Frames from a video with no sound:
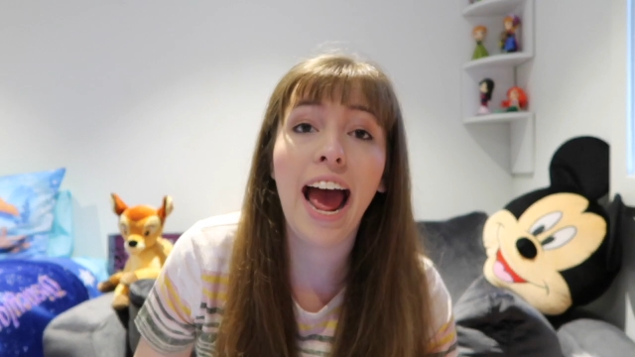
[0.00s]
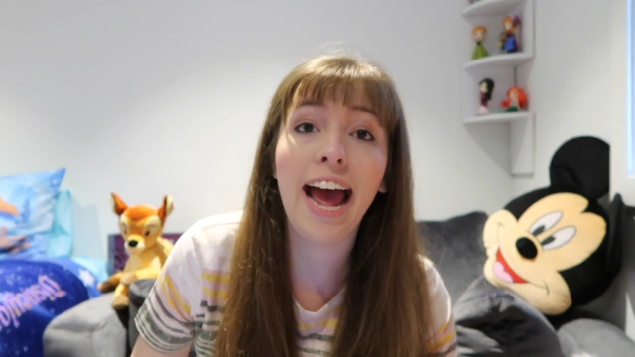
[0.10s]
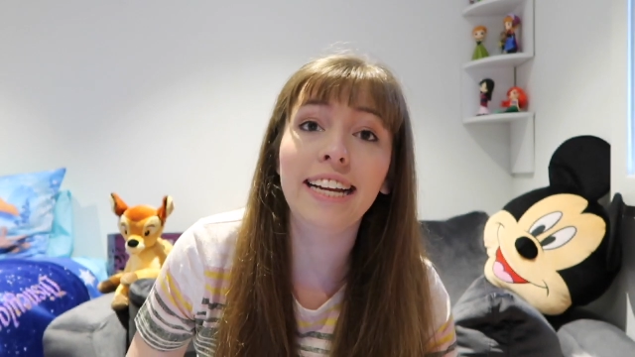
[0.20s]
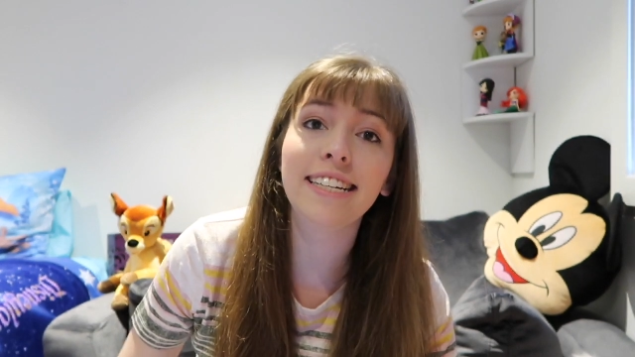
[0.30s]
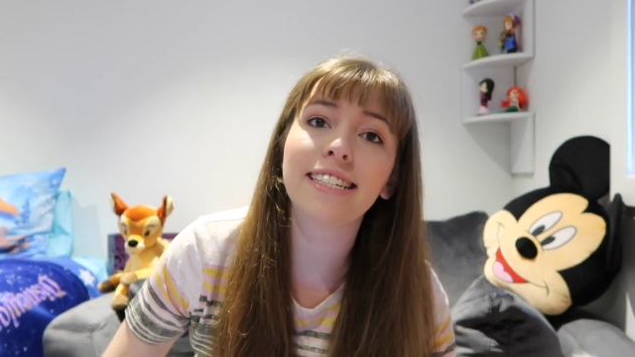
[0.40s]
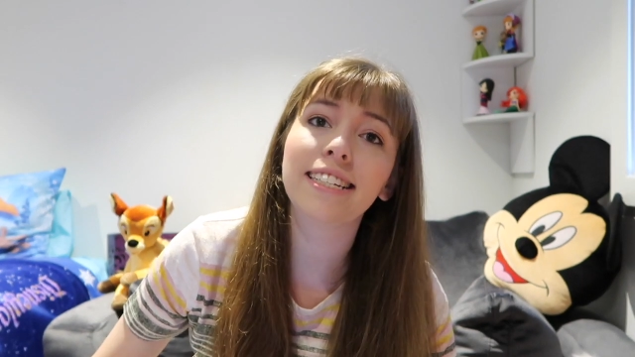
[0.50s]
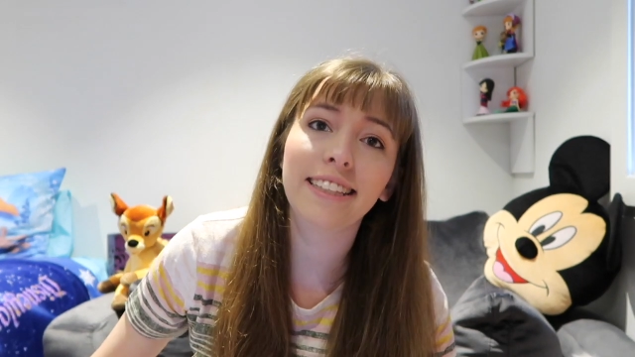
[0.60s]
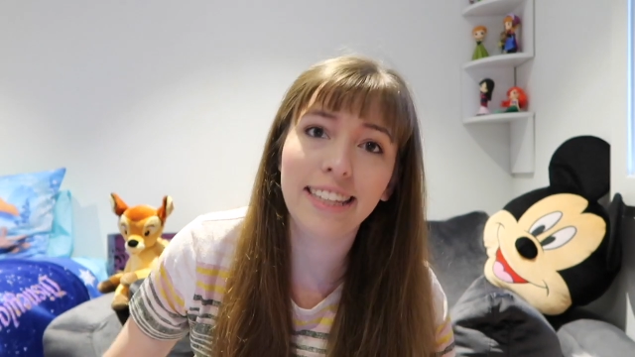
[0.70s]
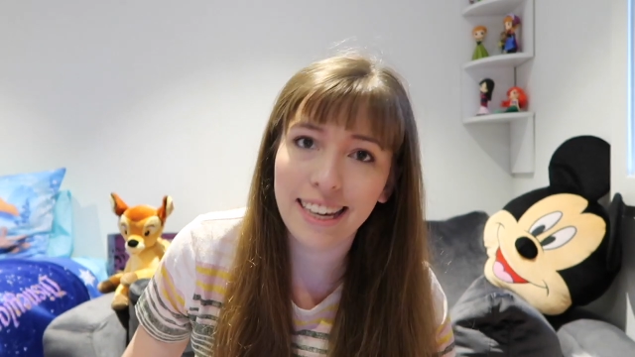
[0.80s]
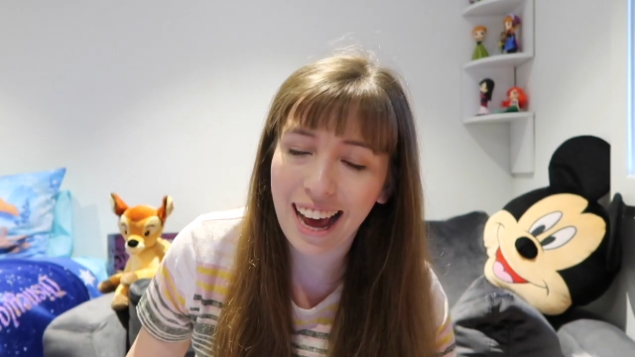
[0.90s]
and
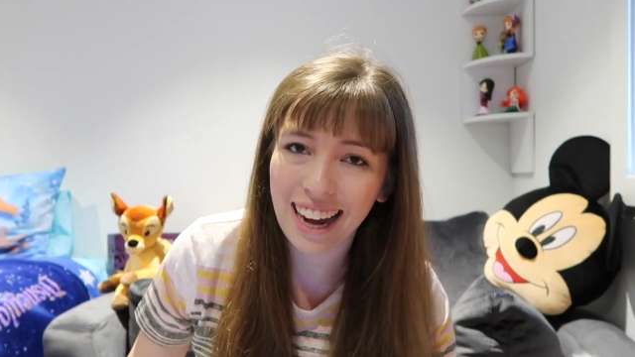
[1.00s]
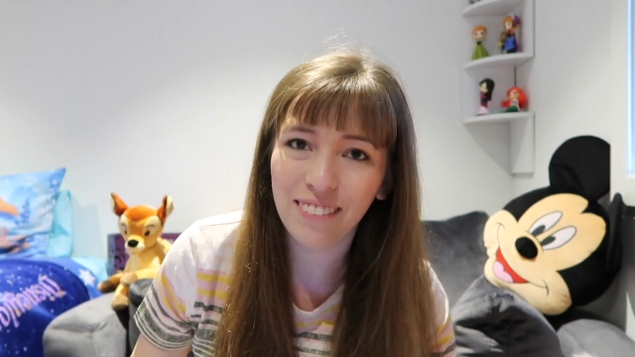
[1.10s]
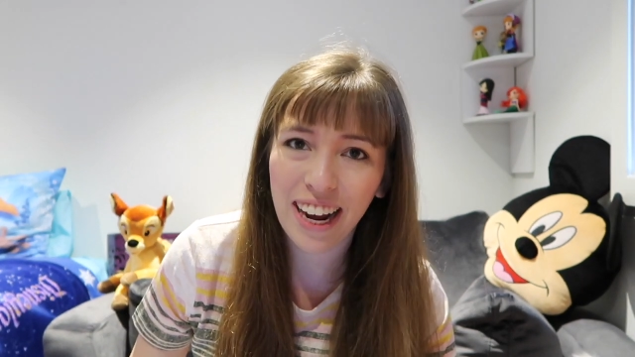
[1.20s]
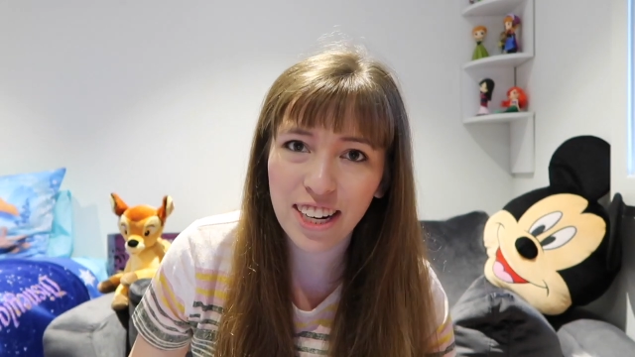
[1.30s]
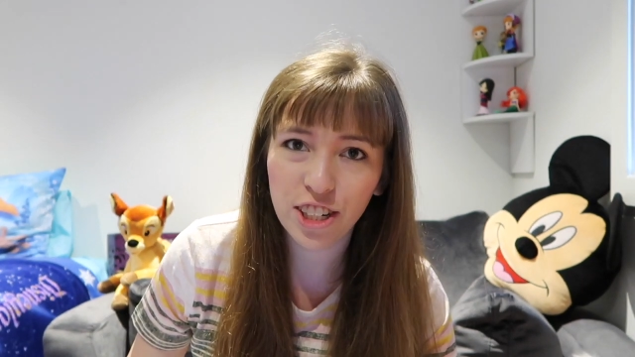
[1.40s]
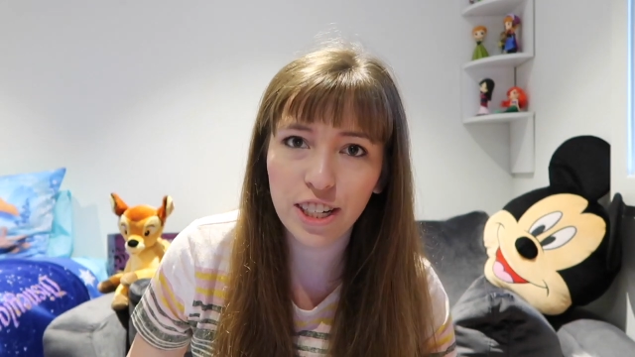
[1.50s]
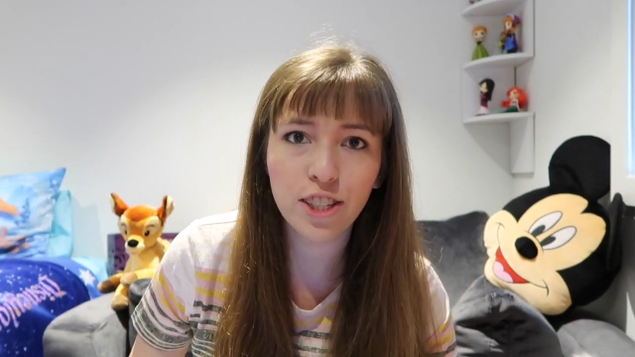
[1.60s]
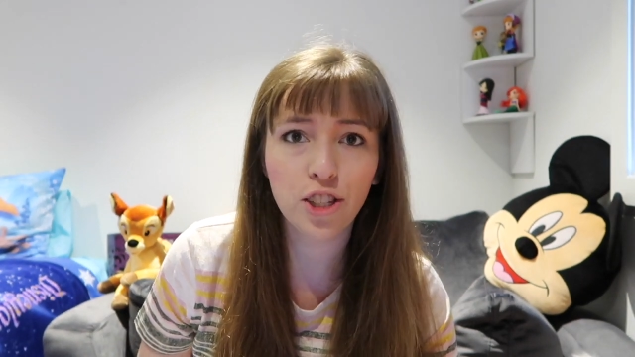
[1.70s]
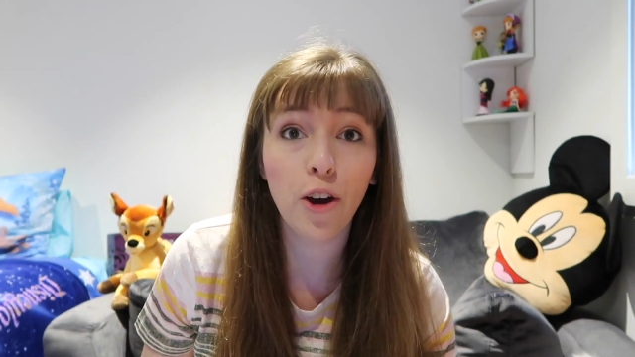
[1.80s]
the animation.